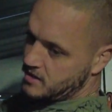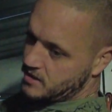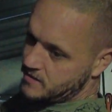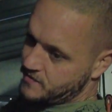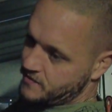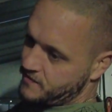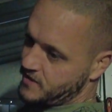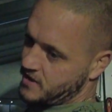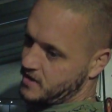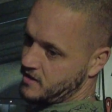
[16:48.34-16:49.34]
other
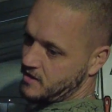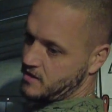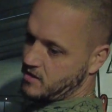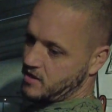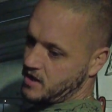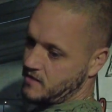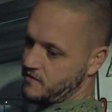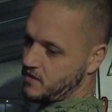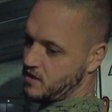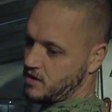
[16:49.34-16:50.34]
thing
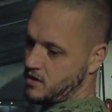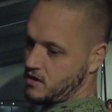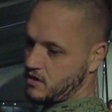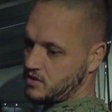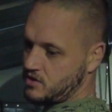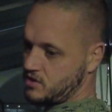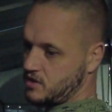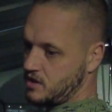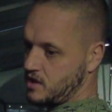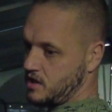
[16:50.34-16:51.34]
I've got
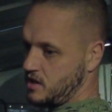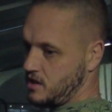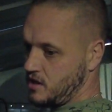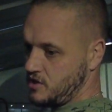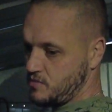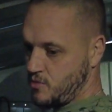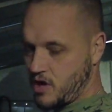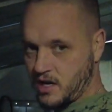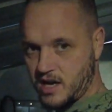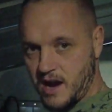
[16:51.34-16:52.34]
is
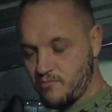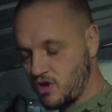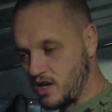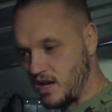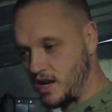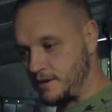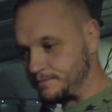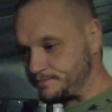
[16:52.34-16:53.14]
my camera kit.